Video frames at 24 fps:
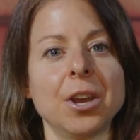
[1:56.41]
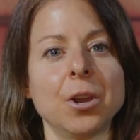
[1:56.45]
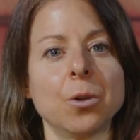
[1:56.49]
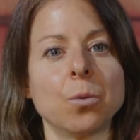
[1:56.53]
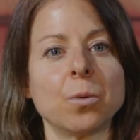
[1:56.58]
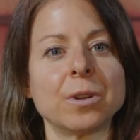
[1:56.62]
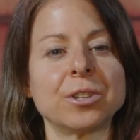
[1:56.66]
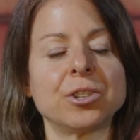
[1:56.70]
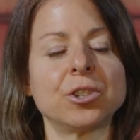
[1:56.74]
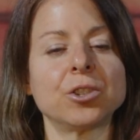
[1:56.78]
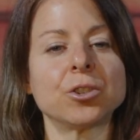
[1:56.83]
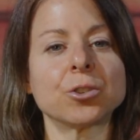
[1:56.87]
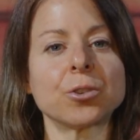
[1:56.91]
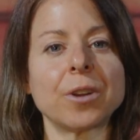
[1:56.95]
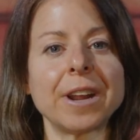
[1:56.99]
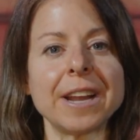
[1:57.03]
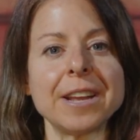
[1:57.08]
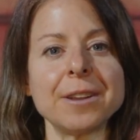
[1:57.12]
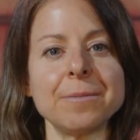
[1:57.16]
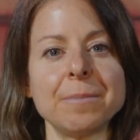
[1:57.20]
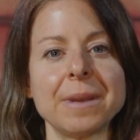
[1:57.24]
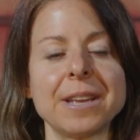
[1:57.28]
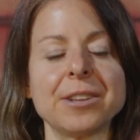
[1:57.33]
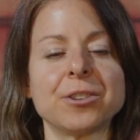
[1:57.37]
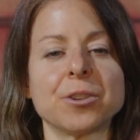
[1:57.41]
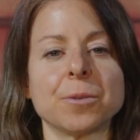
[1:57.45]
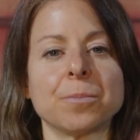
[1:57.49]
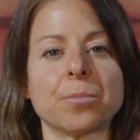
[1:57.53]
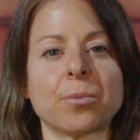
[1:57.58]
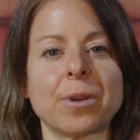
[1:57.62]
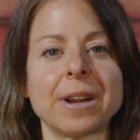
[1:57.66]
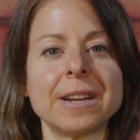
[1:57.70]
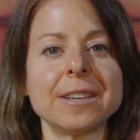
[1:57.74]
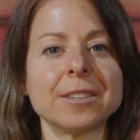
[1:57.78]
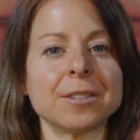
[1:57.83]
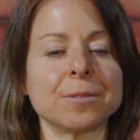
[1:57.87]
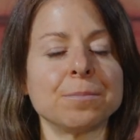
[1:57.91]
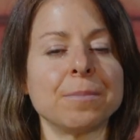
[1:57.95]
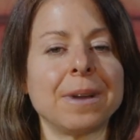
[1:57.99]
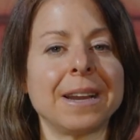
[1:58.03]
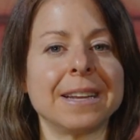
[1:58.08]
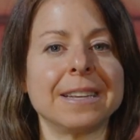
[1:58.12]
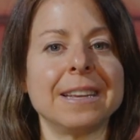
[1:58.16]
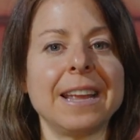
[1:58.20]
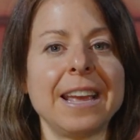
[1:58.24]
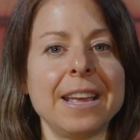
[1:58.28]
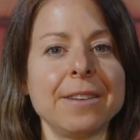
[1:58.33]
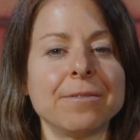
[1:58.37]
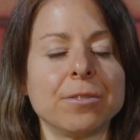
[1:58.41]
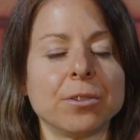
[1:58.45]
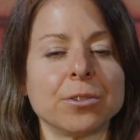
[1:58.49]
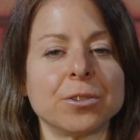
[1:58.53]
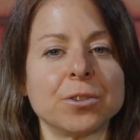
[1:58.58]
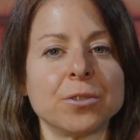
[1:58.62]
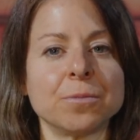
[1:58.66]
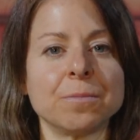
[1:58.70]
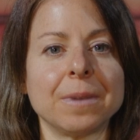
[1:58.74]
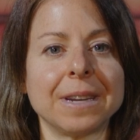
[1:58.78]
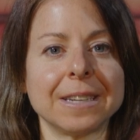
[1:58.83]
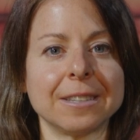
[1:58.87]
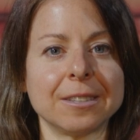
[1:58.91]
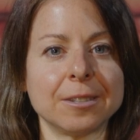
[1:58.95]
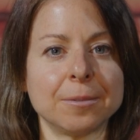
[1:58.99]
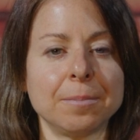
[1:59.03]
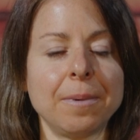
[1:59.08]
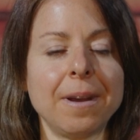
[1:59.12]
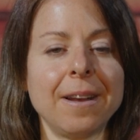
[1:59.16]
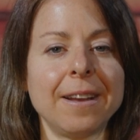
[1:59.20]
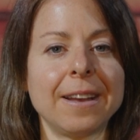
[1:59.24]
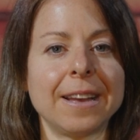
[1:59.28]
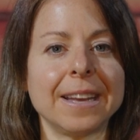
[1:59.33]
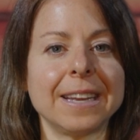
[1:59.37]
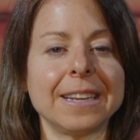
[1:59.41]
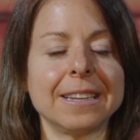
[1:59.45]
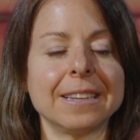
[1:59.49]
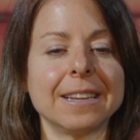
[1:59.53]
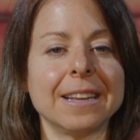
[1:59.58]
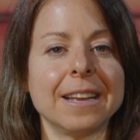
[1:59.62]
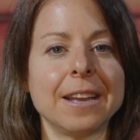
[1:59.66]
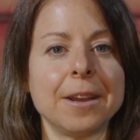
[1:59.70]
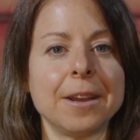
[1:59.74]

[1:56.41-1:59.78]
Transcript: which trained me to brace my navel to my spine